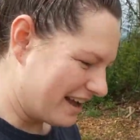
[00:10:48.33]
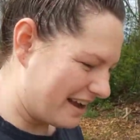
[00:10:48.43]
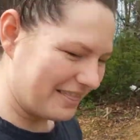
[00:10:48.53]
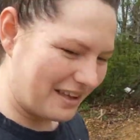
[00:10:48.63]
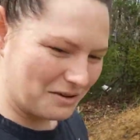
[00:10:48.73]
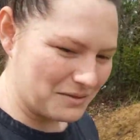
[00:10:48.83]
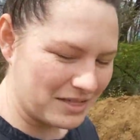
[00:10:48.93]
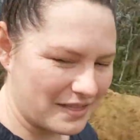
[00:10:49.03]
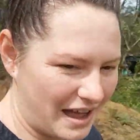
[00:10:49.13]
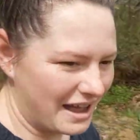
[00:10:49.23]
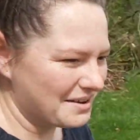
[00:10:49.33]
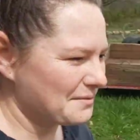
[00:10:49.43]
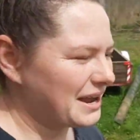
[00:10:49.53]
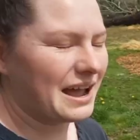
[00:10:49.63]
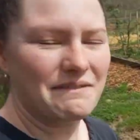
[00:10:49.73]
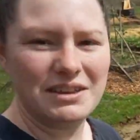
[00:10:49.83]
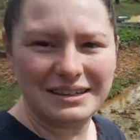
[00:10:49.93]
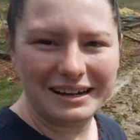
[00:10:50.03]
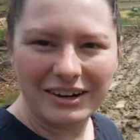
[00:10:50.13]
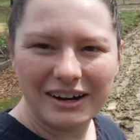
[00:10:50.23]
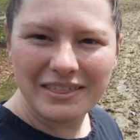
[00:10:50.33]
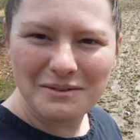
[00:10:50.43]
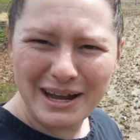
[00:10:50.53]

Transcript: Along with that, we have this area that